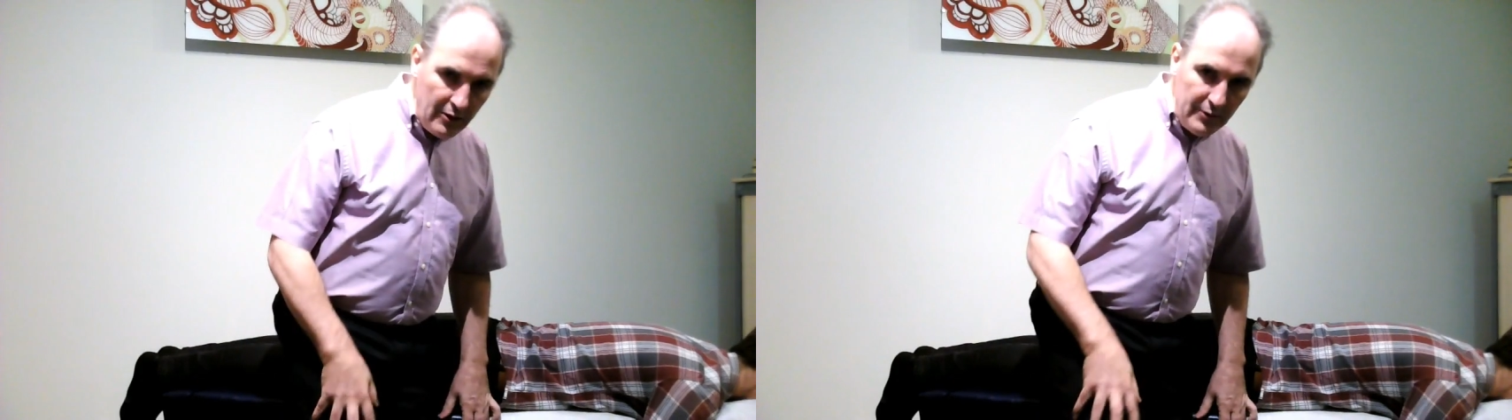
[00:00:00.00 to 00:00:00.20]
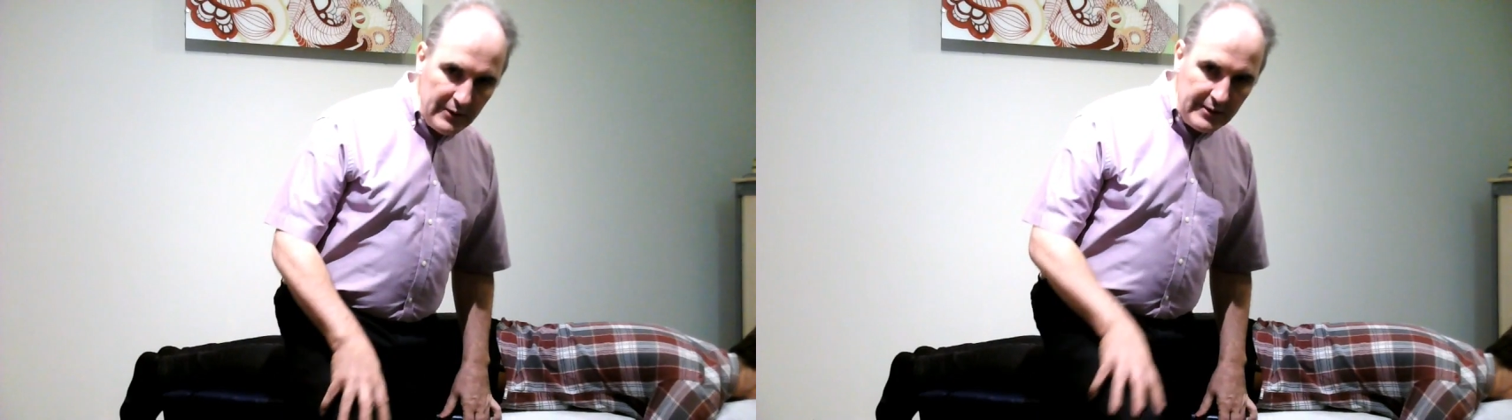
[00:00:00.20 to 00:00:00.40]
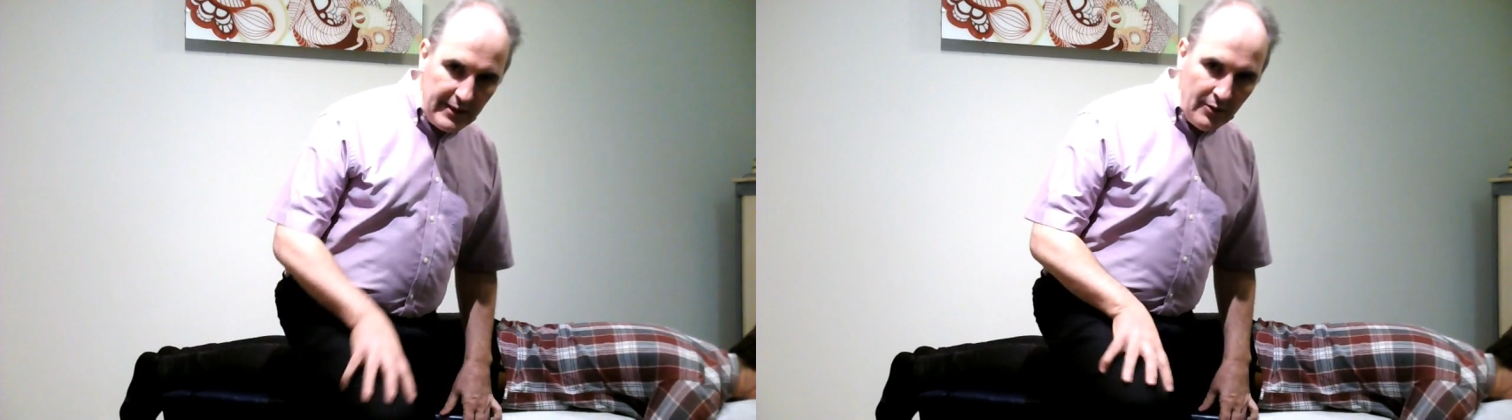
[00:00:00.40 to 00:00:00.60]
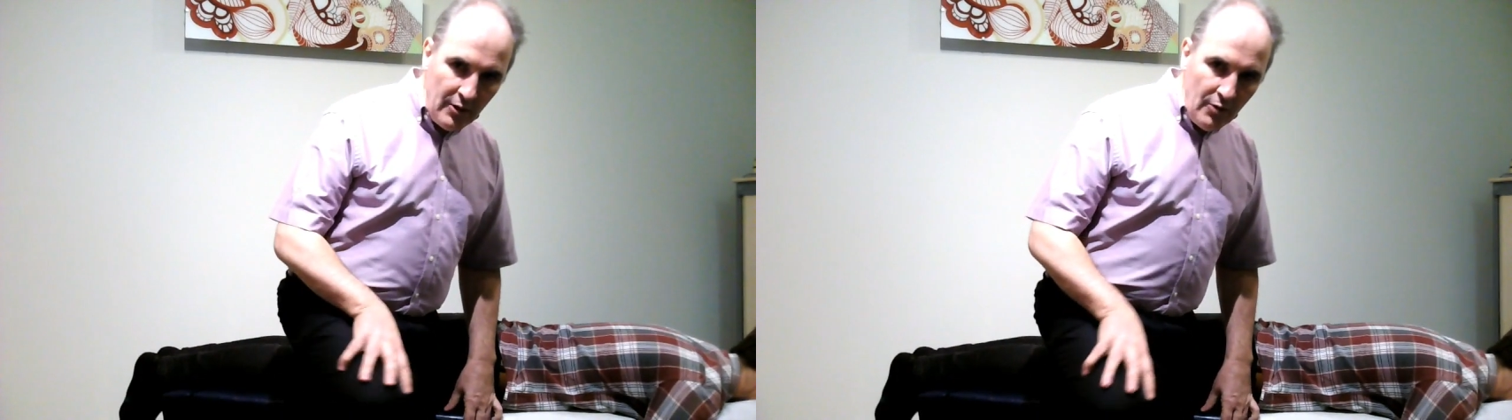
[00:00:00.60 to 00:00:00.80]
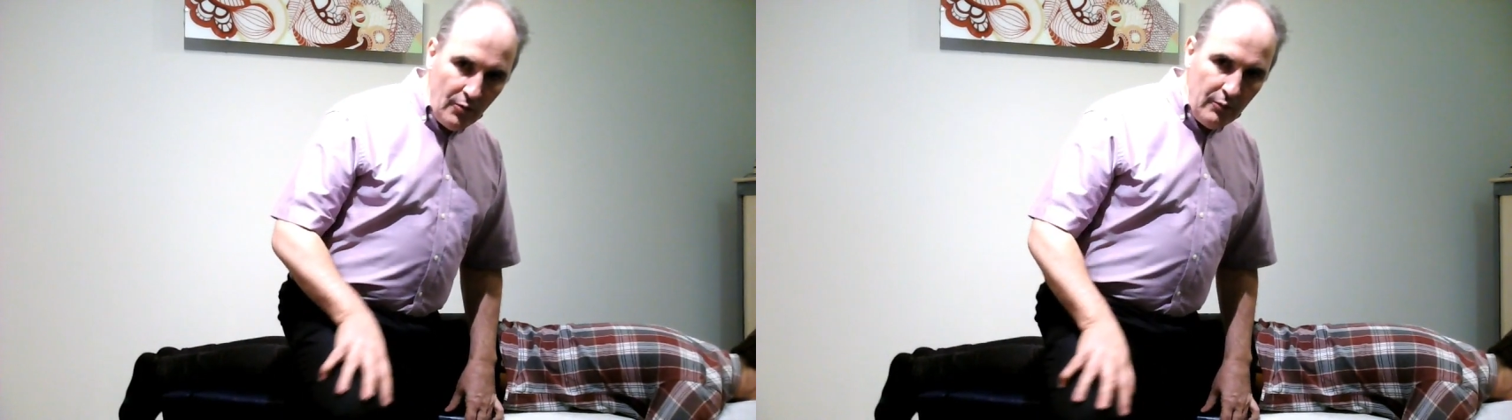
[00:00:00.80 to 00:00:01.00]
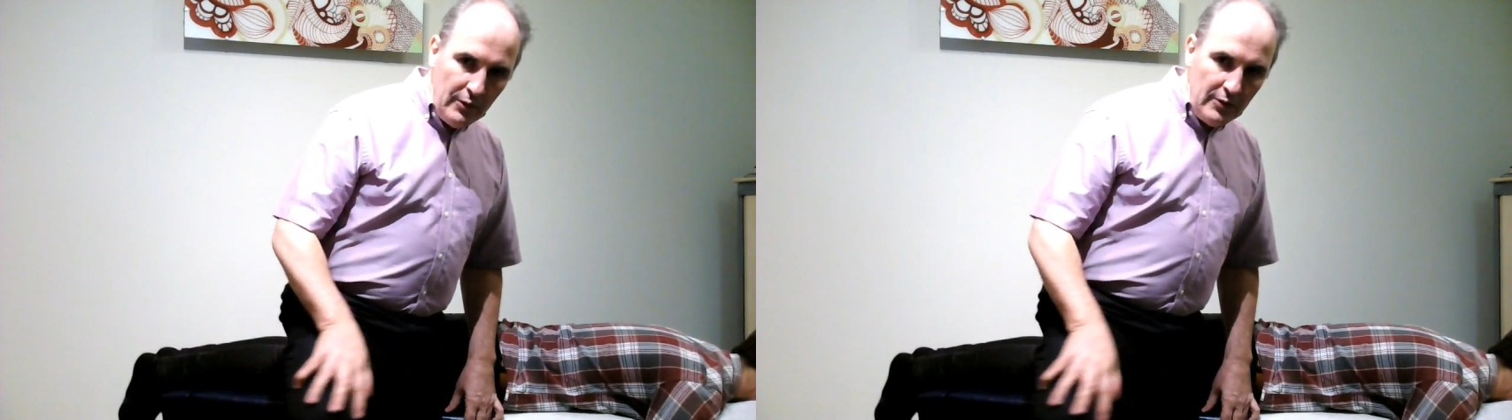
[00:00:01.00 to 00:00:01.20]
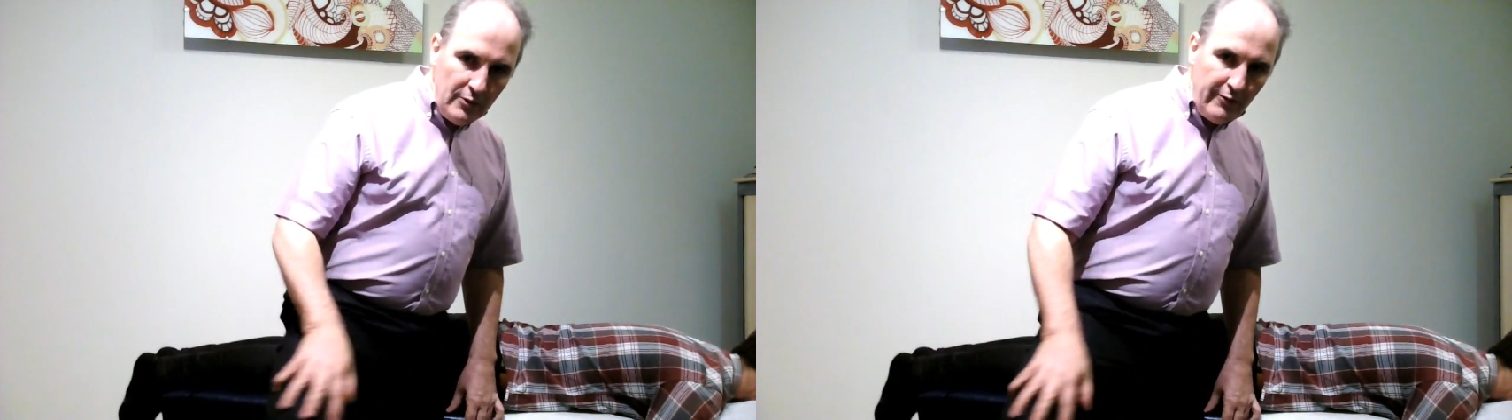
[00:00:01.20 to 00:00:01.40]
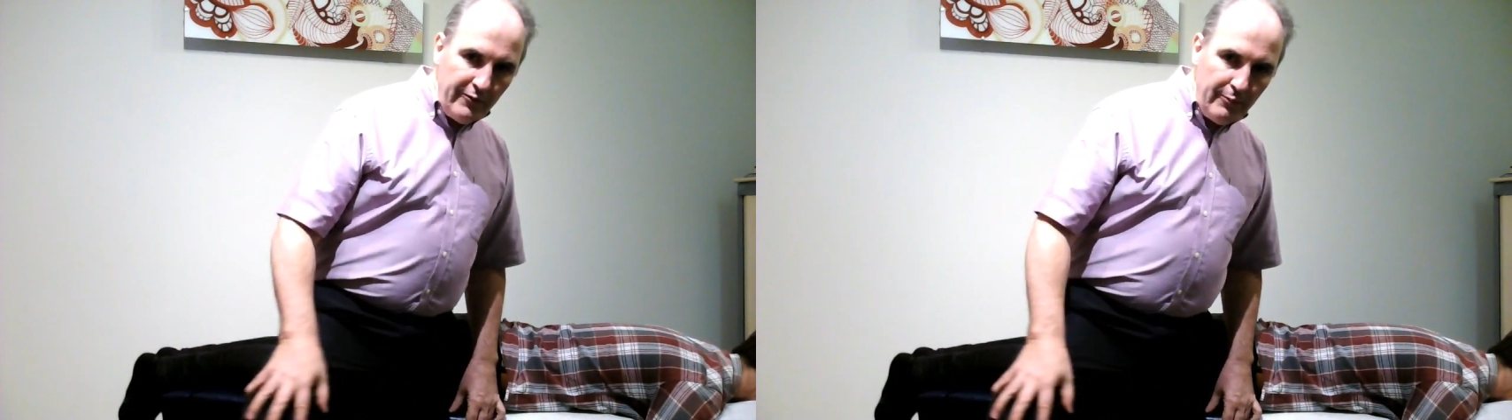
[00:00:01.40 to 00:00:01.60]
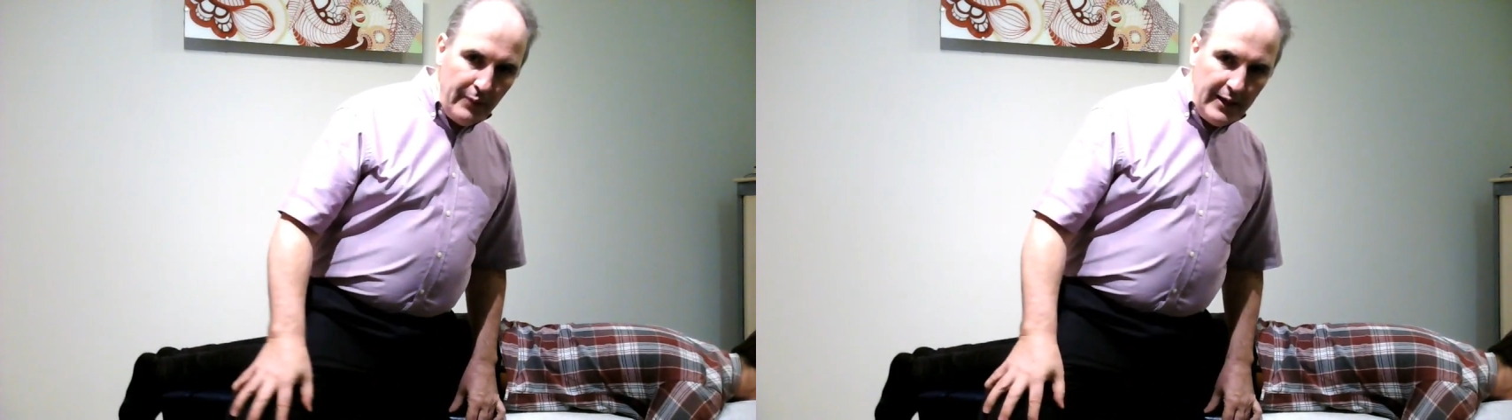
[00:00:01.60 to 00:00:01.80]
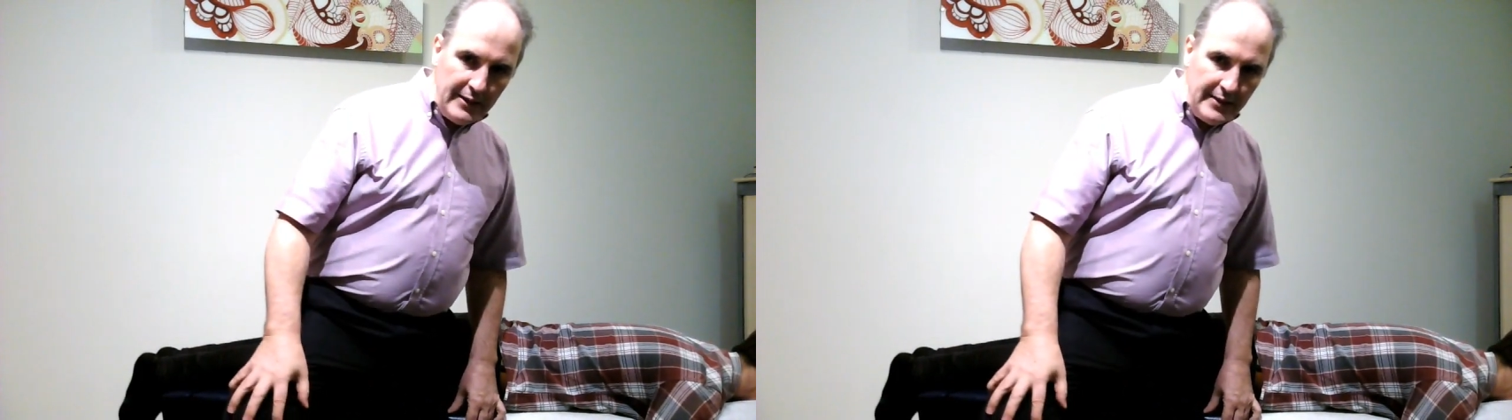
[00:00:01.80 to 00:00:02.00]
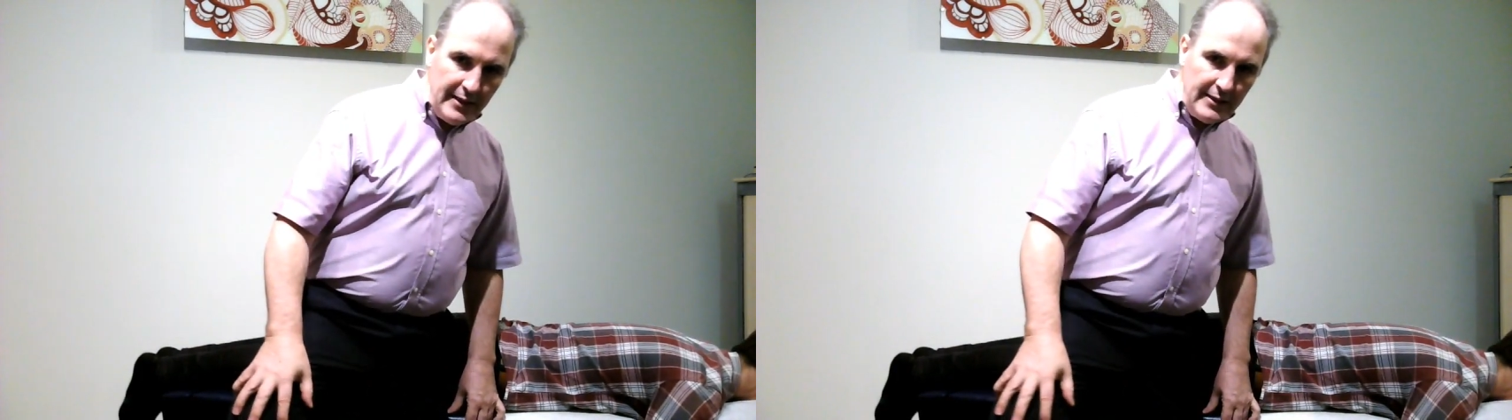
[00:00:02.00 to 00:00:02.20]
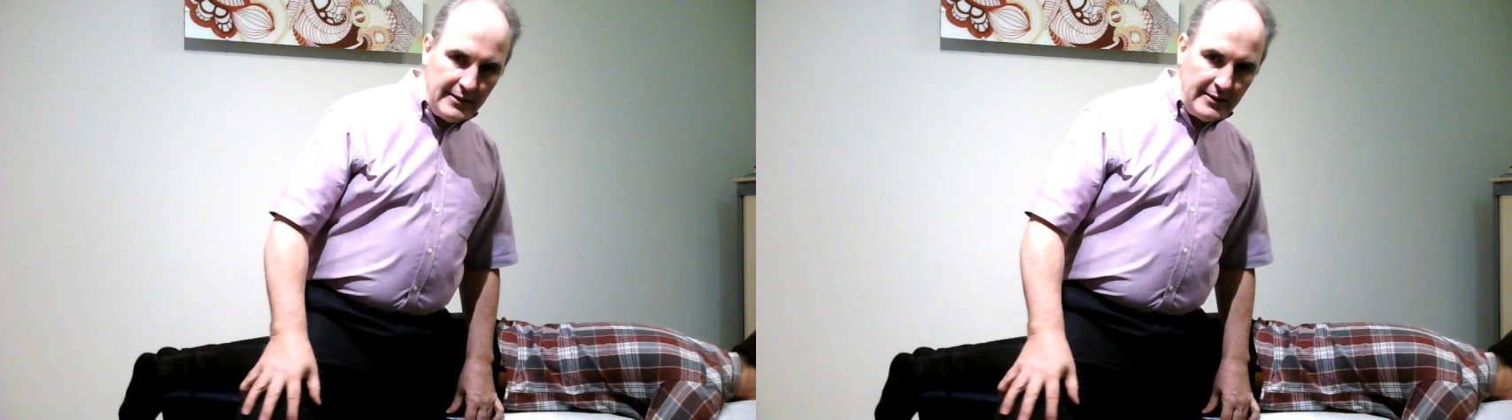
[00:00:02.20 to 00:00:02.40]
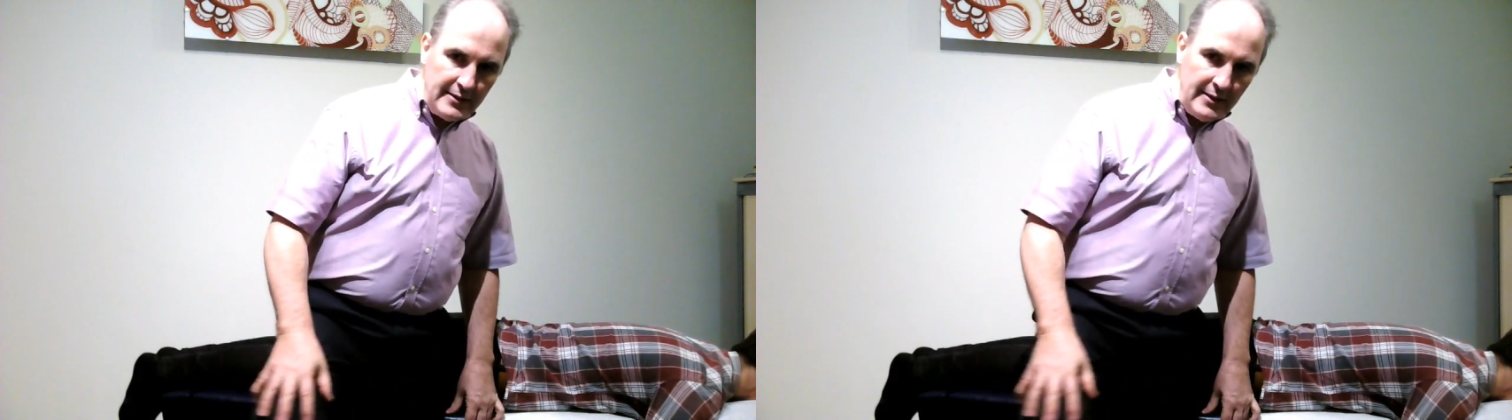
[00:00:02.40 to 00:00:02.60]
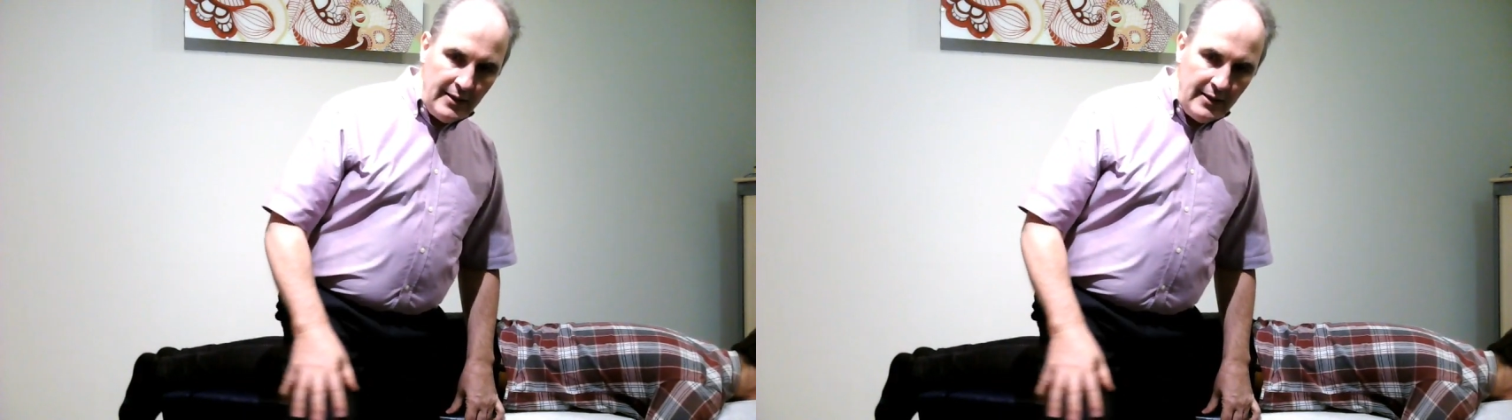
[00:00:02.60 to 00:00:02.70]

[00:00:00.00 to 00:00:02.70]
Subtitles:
is that when we do the Faber test,